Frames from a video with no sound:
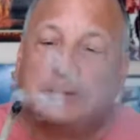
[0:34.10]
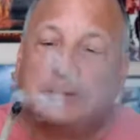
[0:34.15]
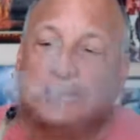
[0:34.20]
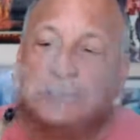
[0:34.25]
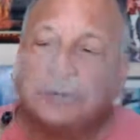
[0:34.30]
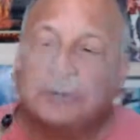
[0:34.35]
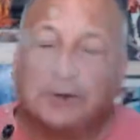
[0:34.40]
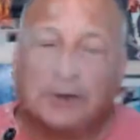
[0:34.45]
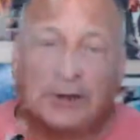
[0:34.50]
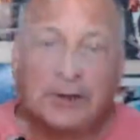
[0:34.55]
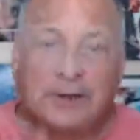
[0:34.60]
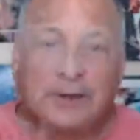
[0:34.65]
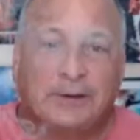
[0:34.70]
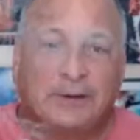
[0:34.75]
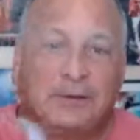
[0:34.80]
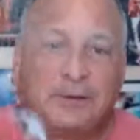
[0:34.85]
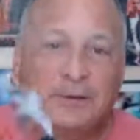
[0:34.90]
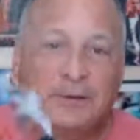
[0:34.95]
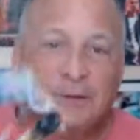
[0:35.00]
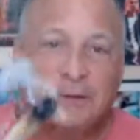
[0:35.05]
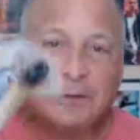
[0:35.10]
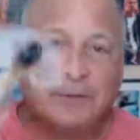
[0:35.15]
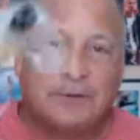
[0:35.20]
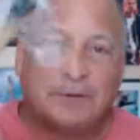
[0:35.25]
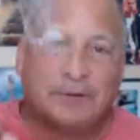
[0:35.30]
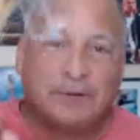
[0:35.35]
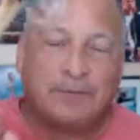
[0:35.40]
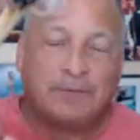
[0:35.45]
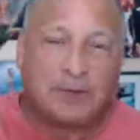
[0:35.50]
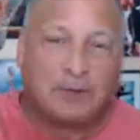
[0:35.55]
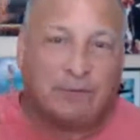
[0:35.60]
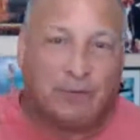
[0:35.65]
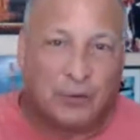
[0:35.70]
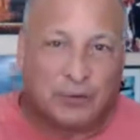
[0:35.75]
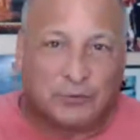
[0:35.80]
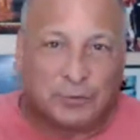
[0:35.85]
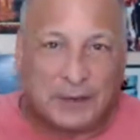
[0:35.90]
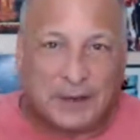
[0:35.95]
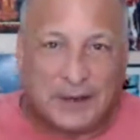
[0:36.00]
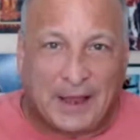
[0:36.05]
Want to hit
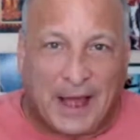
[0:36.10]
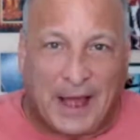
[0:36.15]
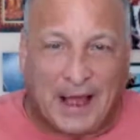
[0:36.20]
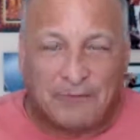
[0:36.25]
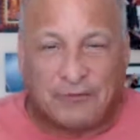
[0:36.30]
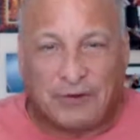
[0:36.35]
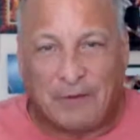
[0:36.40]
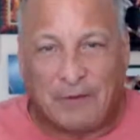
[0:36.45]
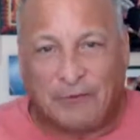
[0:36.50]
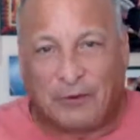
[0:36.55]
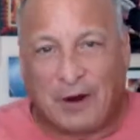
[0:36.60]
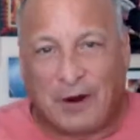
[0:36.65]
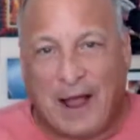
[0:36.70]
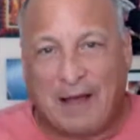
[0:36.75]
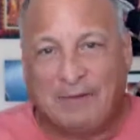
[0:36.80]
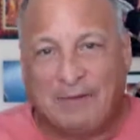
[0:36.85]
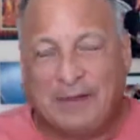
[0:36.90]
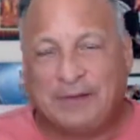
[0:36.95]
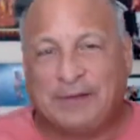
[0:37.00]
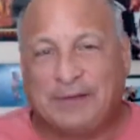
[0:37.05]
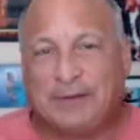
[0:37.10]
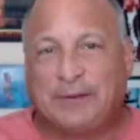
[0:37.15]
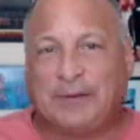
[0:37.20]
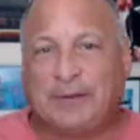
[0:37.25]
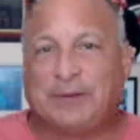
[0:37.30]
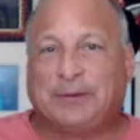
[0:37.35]
420 Live, Jeff Kravitz.